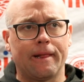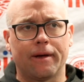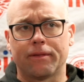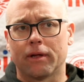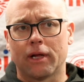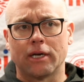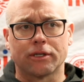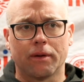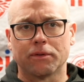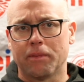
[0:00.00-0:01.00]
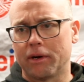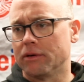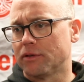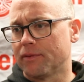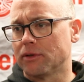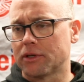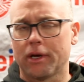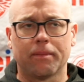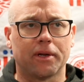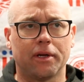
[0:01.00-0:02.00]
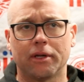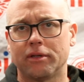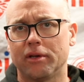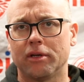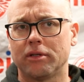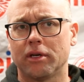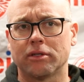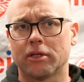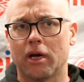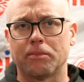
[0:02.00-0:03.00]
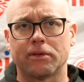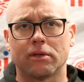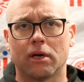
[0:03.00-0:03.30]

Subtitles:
I thought last game was better than his first game. Can he continue to take steps?